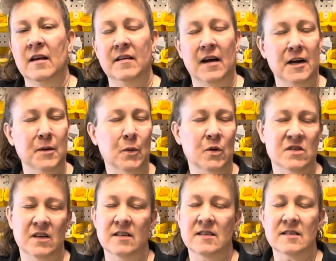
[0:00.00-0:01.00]
ninety
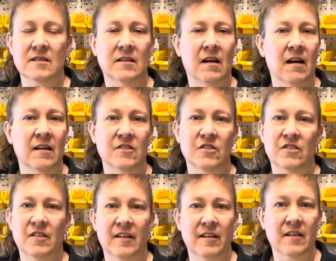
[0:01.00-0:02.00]
percent is still hot,
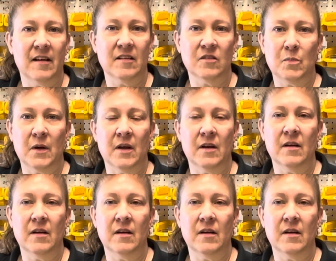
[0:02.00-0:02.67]
just like it has been.